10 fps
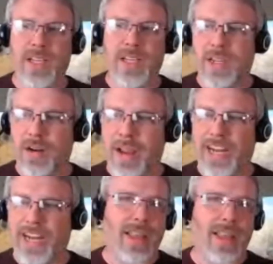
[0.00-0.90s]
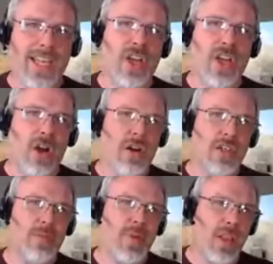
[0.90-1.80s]
that are actually less cars
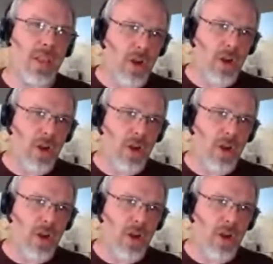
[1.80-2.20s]
but longer